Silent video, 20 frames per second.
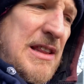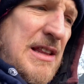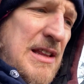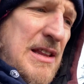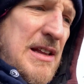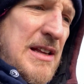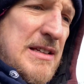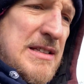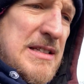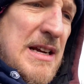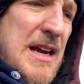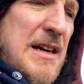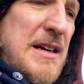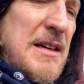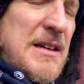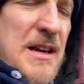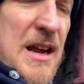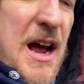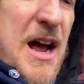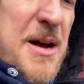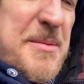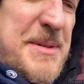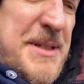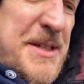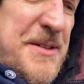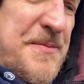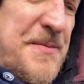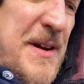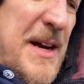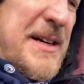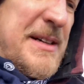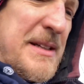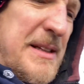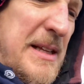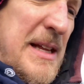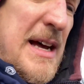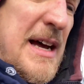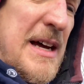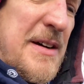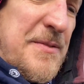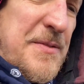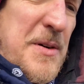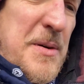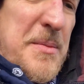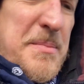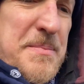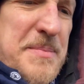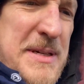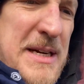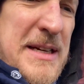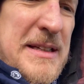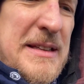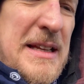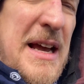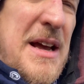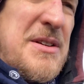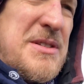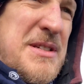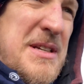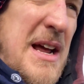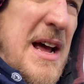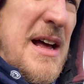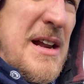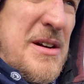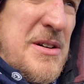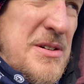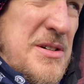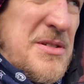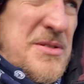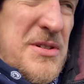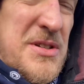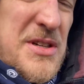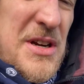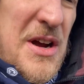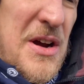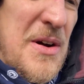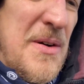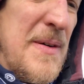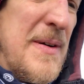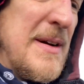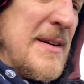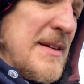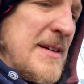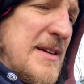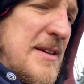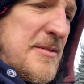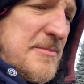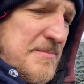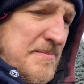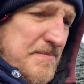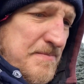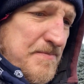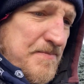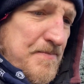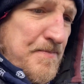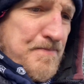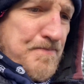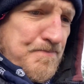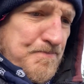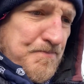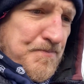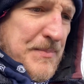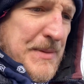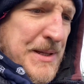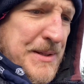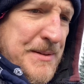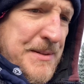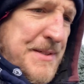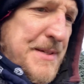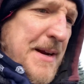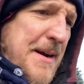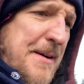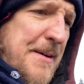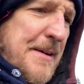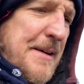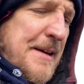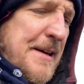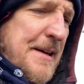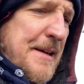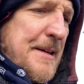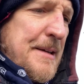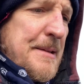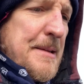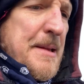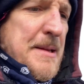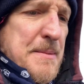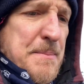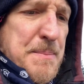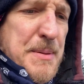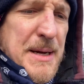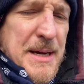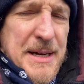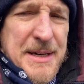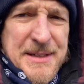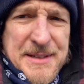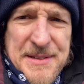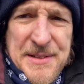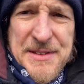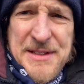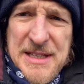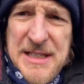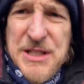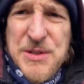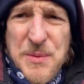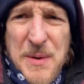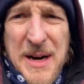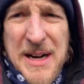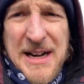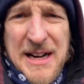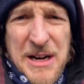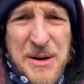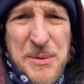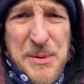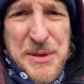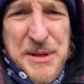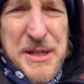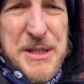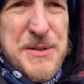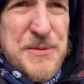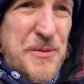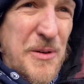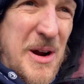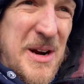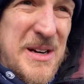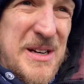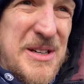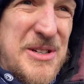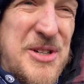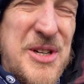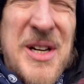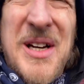it's not uncommon to find a lot for $10,000 or so in this area. But this right here with this frontage,